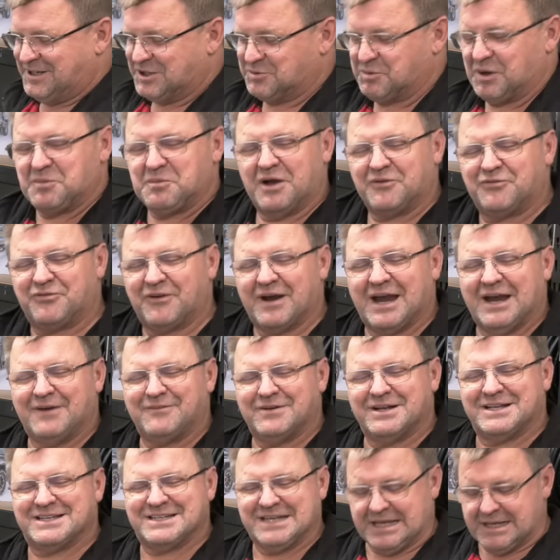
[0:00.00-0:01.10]
one of my
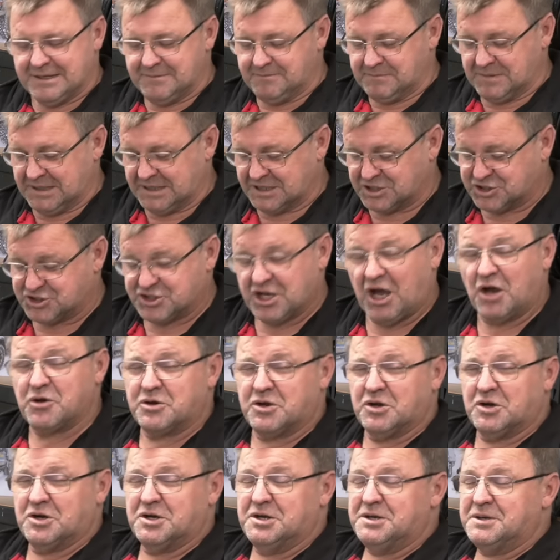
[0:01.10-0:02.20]
favourites here. He's so
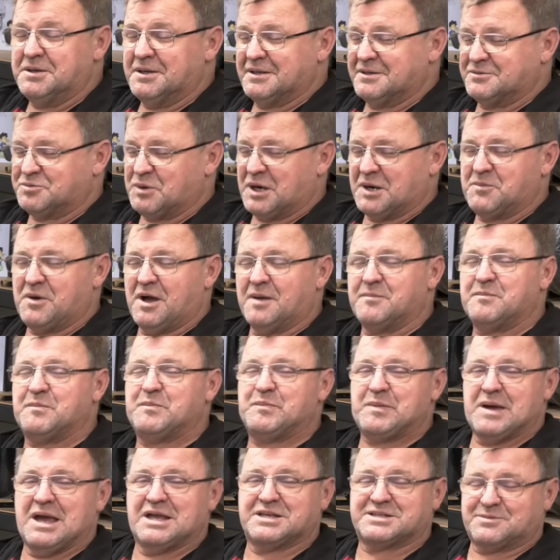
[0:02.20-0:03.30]
good. He's one of my
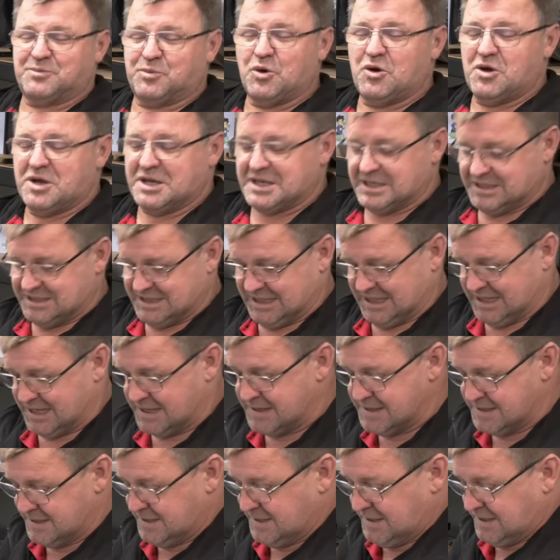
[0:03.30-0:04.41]
best workers here.
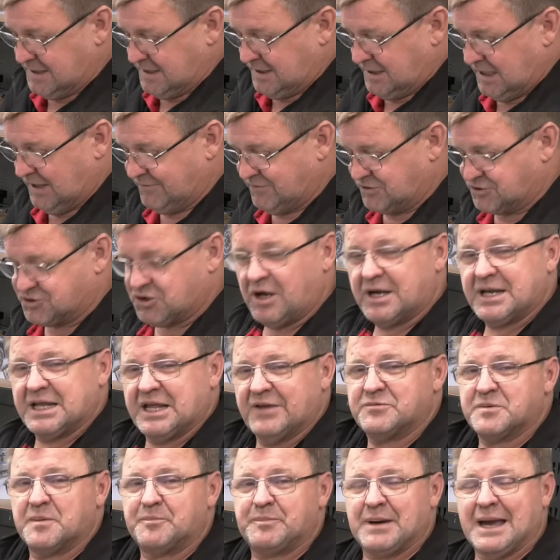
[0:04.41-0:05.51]
I even tried to give
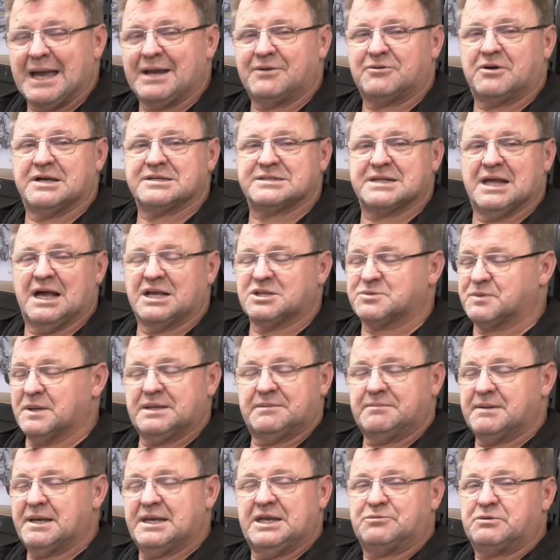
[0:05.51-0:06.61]
him a pay rise last week
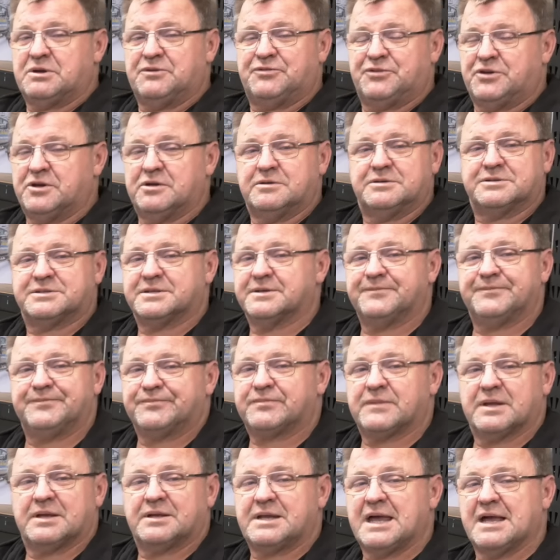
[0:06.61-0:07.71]
and he refused.
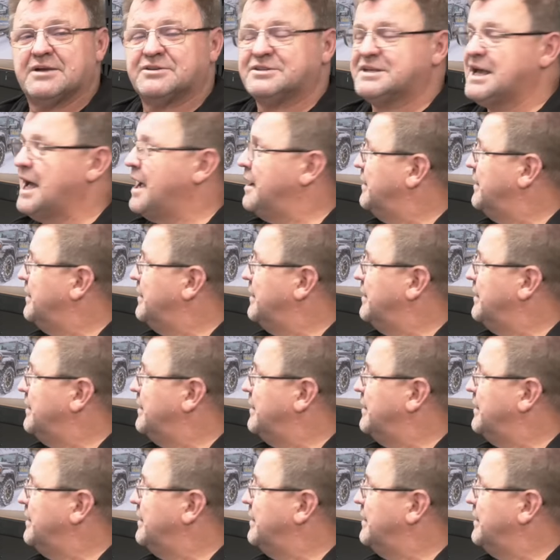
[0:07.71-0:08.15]
How's that?